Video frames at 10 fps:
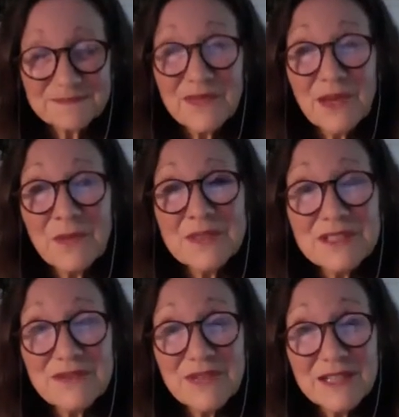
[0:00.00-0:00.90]
which
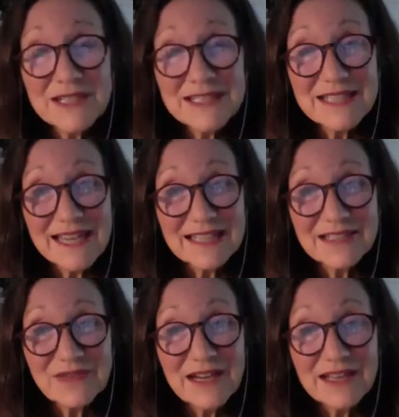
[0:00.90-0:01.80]
is very
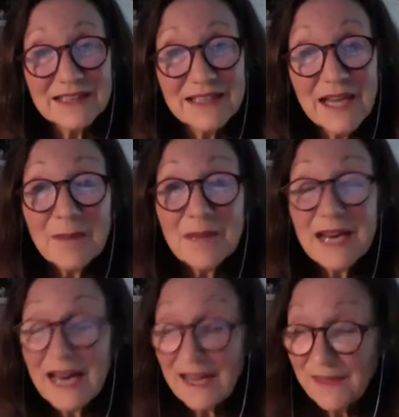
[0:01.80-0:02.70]
satisfying. But
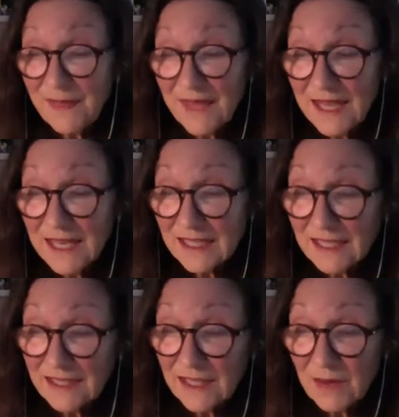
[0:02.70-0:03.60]
I think,
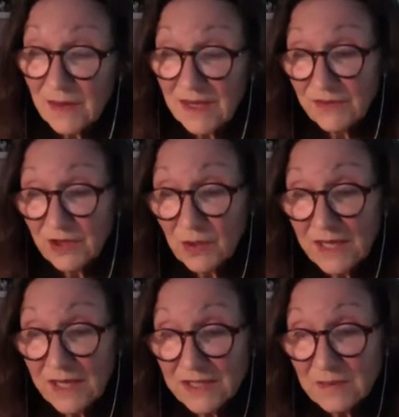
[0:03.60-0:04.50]
you know, if the
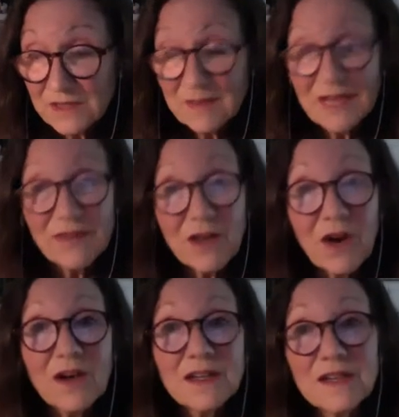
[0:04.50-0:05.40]
question was about the
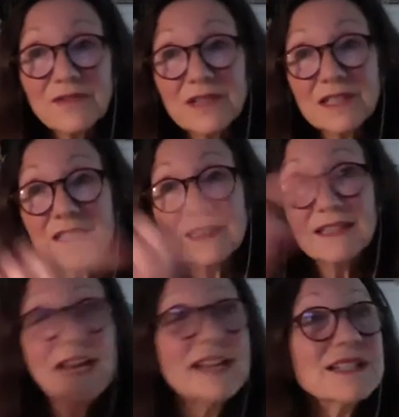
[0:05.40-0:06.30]
arc of a
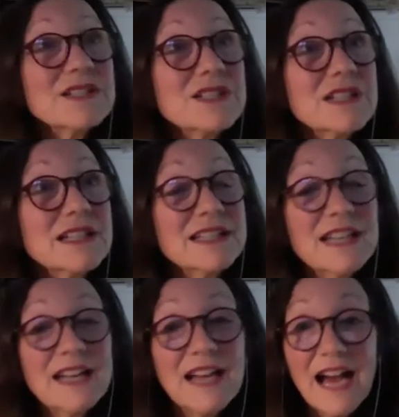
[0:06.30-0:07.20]
collection,
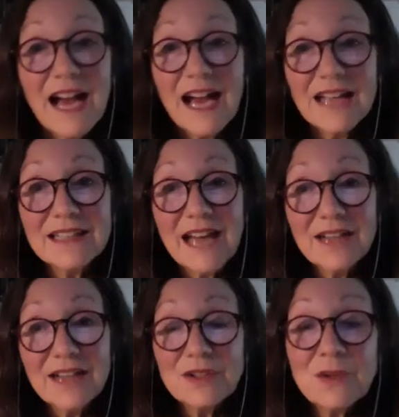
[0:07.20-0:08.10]
I
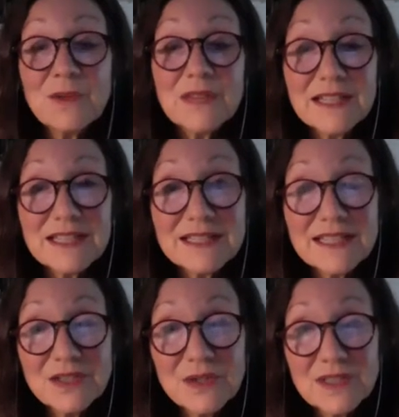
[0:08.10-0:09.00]
do think it's
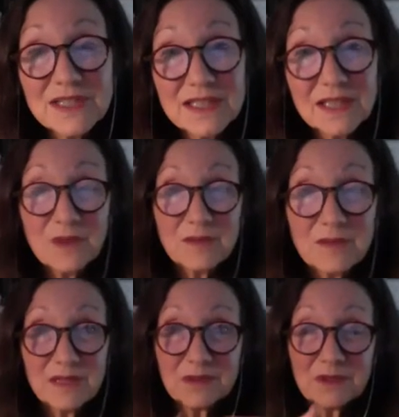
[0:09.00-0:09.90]
interesting when
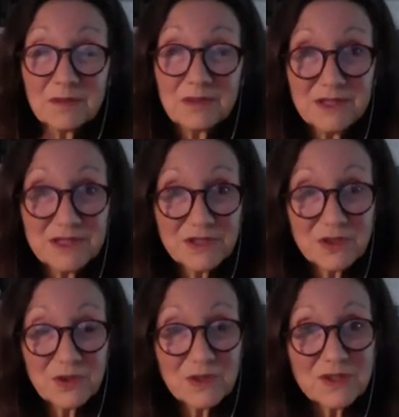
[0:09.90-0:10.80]
people are putting
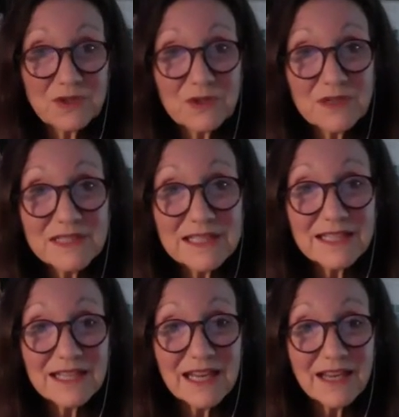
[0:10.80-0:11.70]
short stories
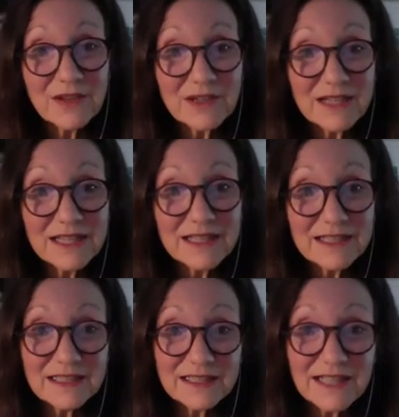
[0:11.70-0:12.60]
together in a
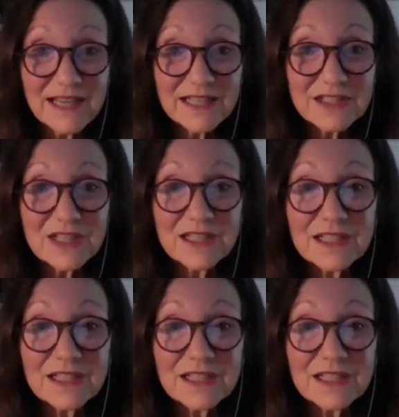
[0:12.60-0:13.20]
collection,